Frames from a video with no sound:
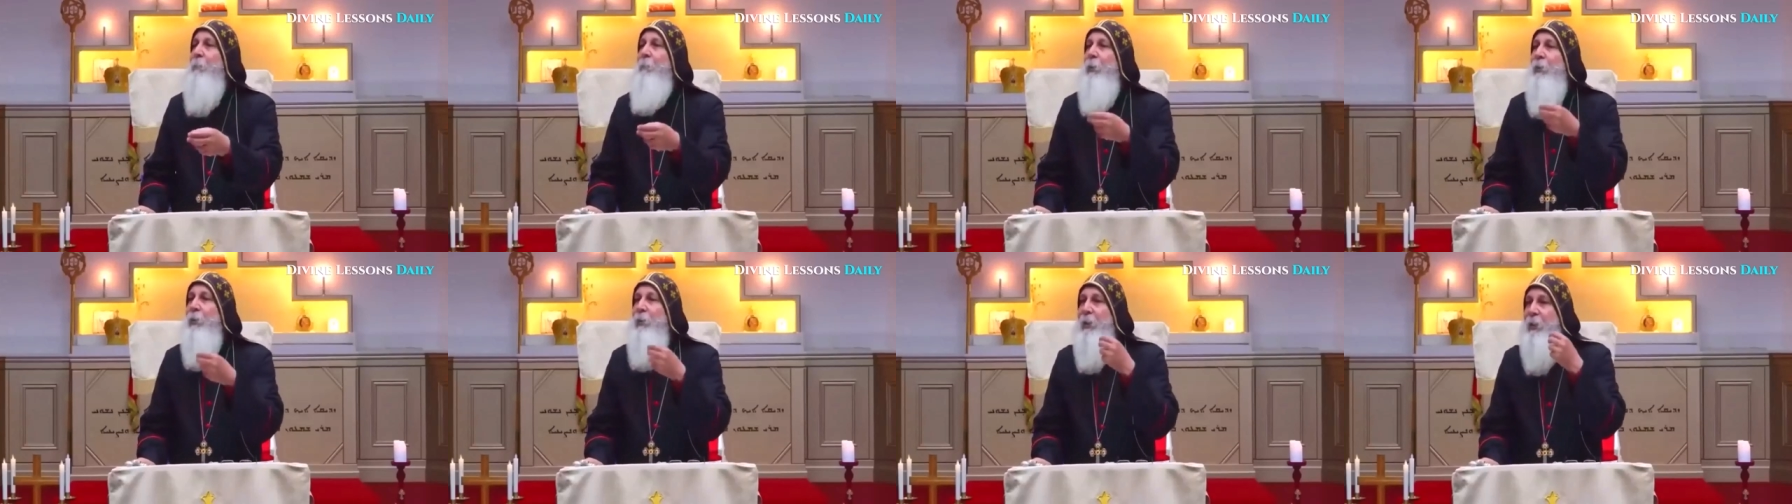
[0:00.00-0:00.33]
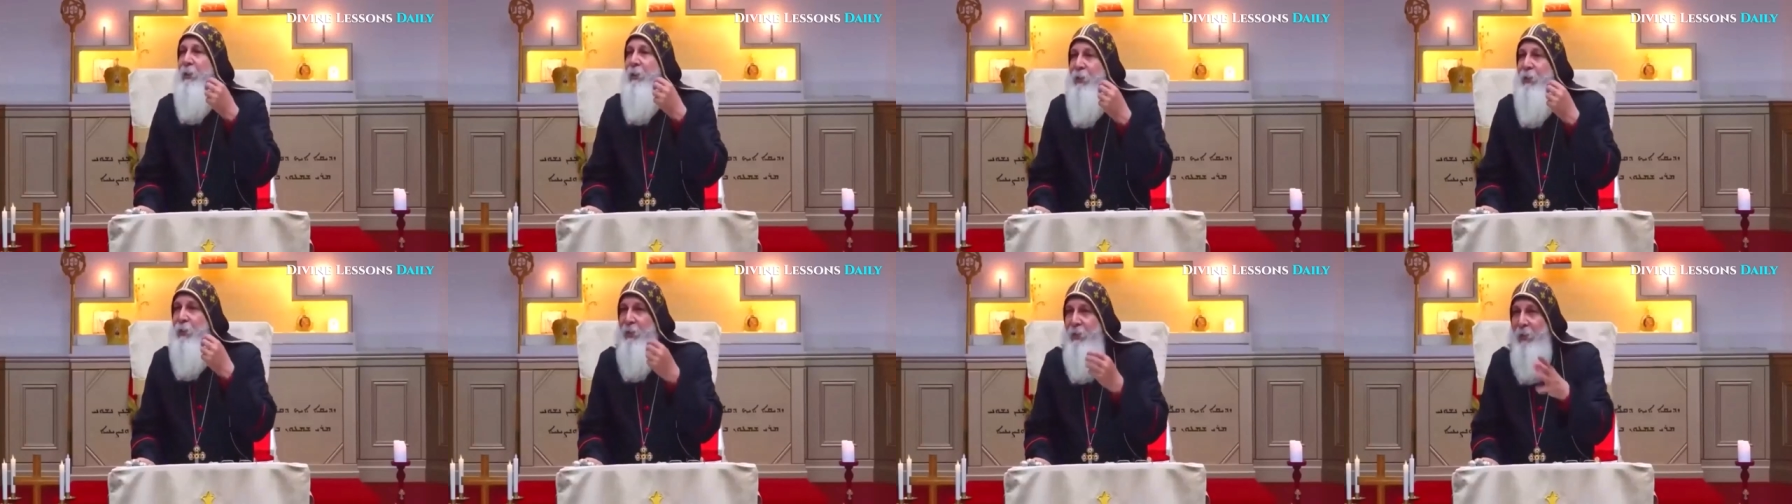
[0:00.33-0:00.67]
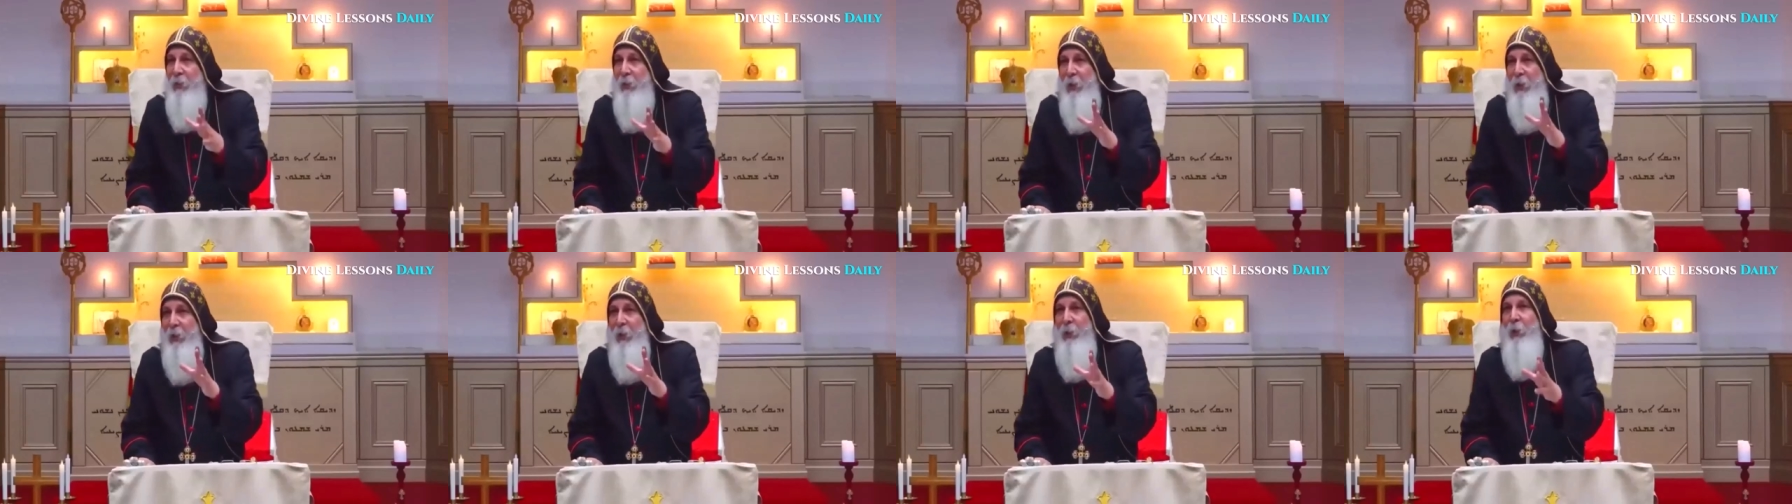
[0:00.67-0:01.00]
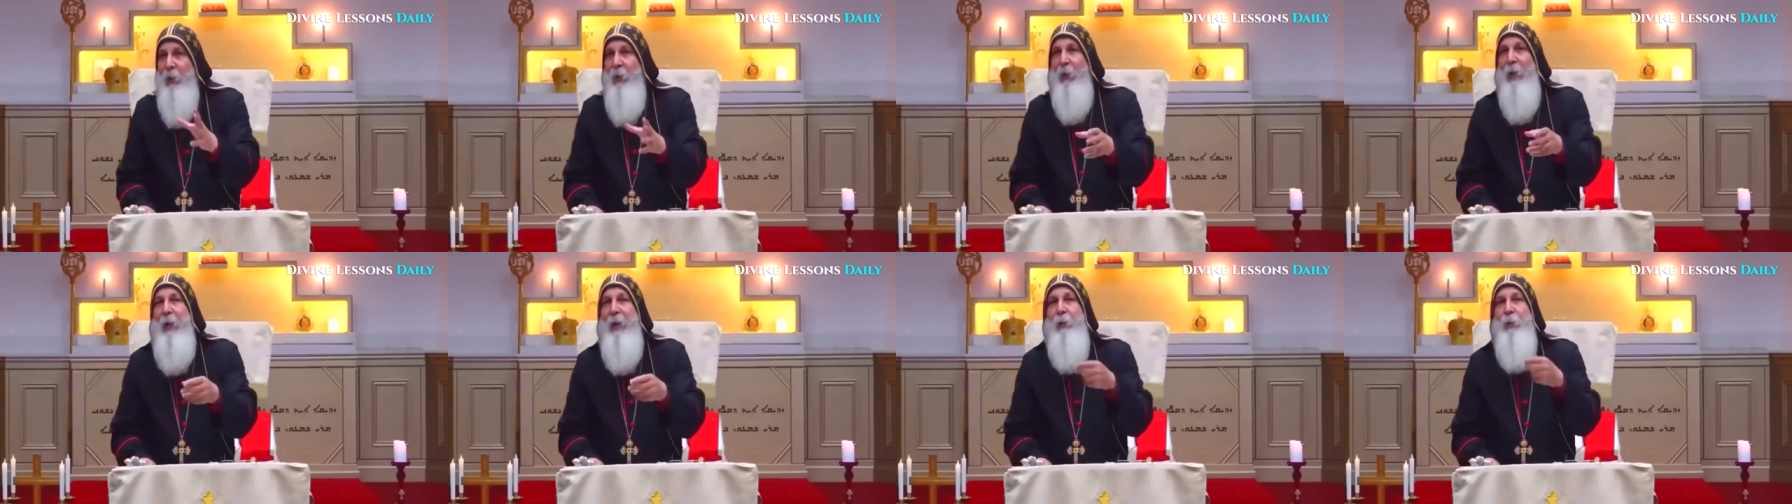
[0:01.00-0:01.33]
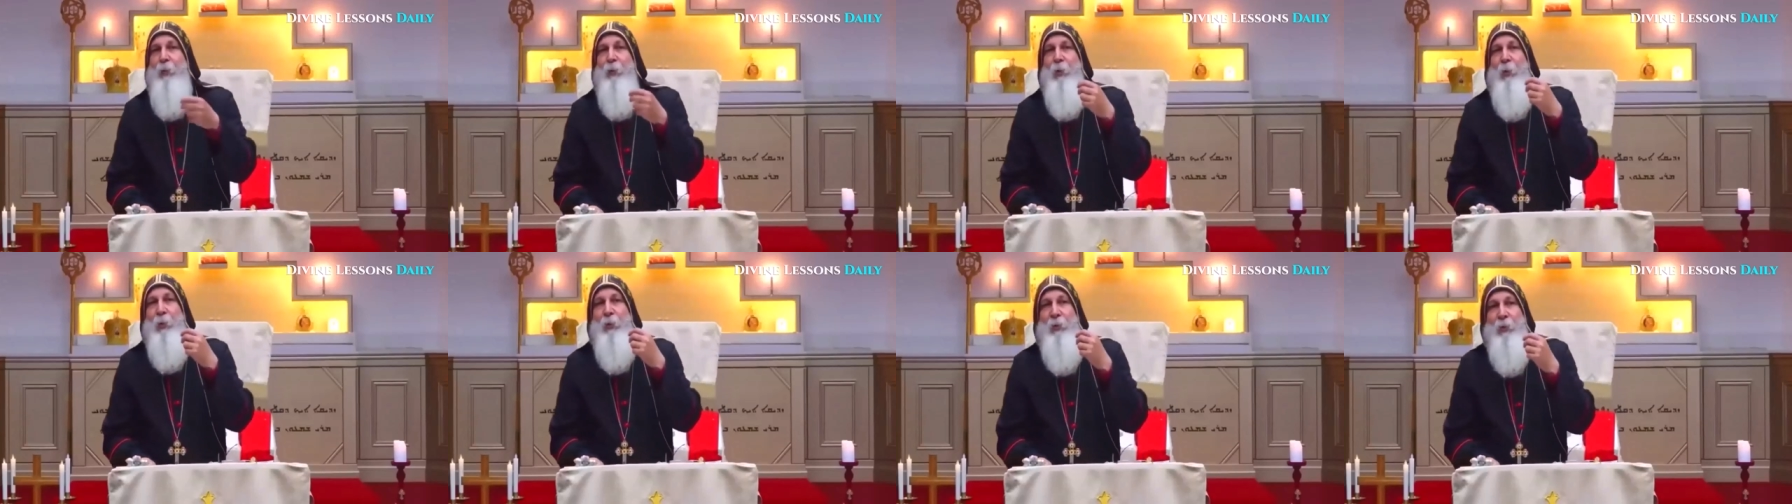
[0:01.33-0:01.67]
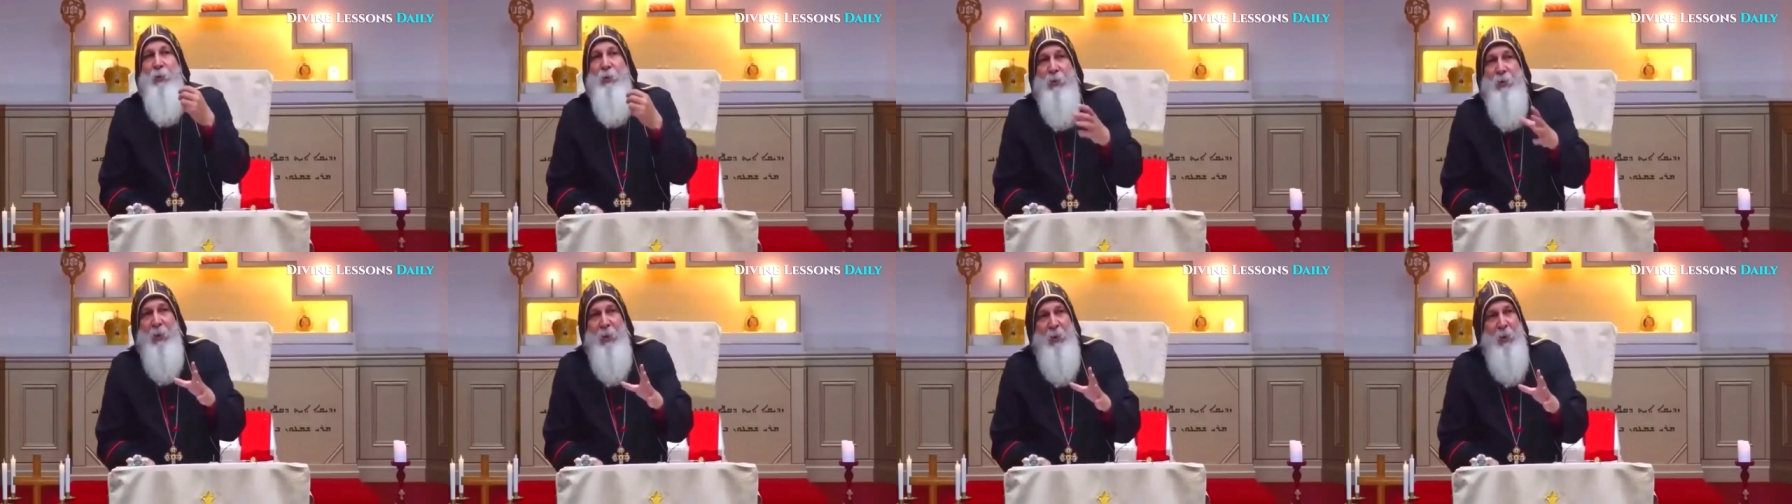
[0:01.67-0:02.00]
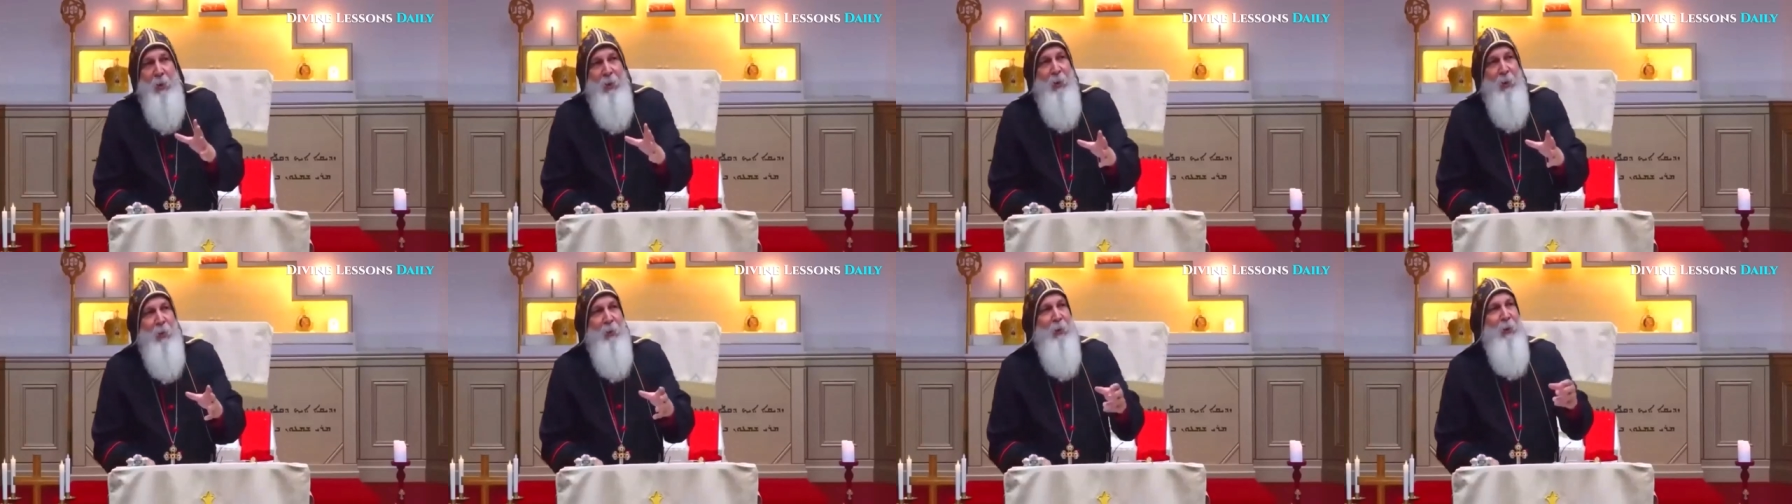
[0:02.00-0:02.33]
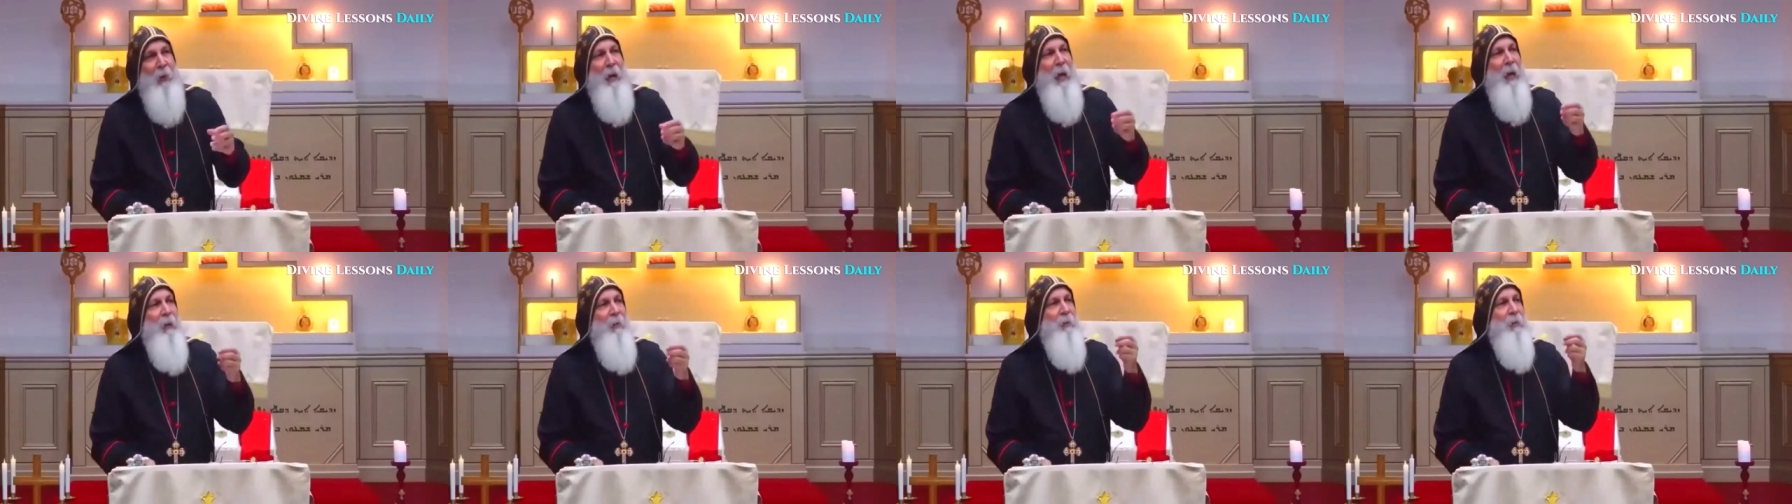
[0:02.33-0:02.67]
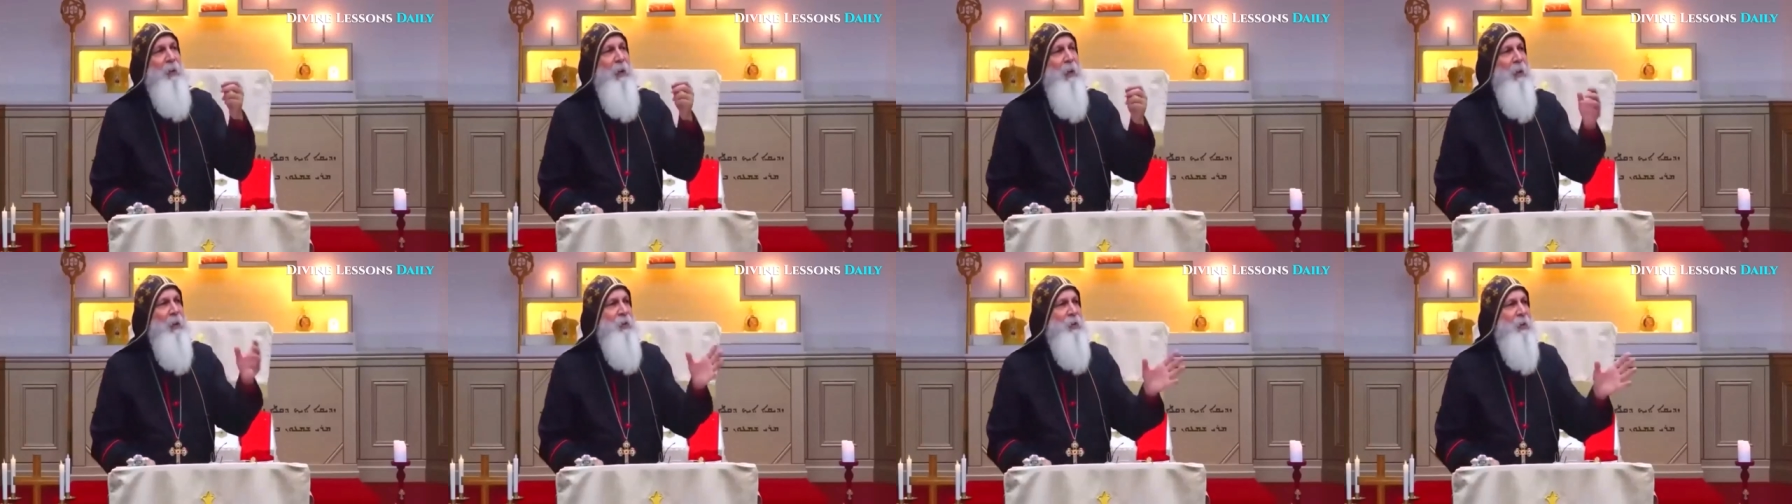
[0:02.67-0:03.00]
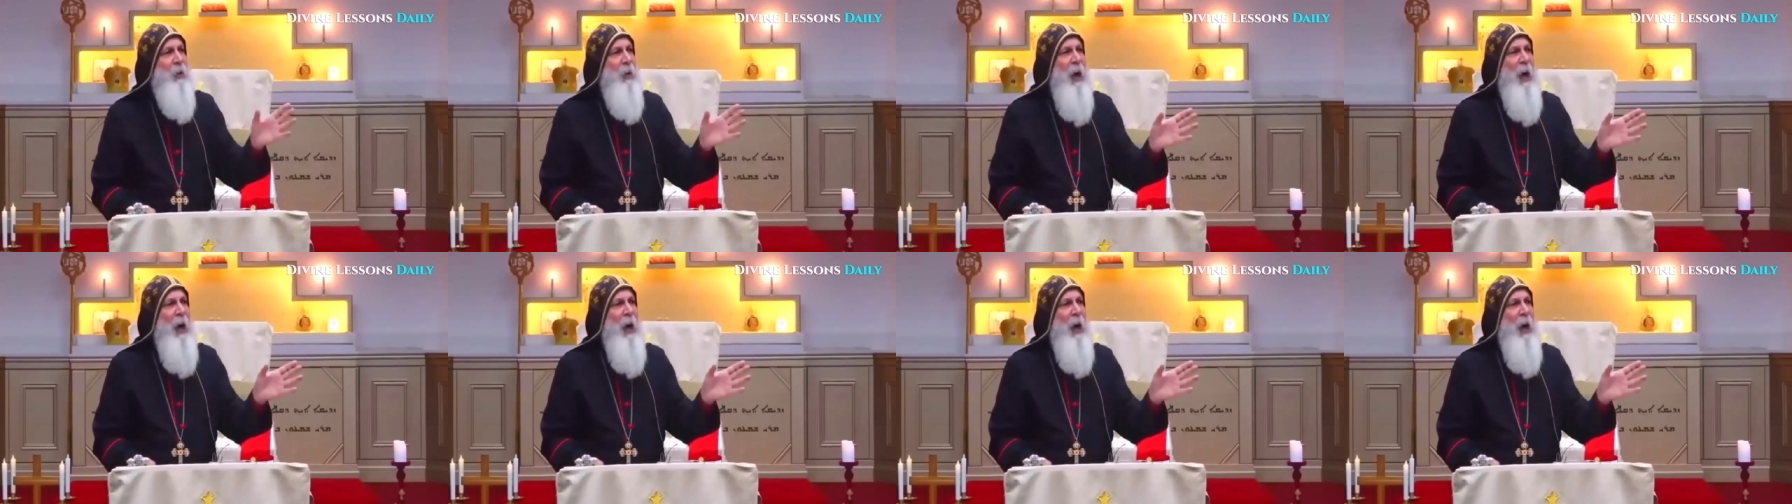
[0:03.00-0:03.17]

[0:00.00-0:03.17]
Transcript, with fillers: a Buddhist, you're a Hindus, you're an atheist.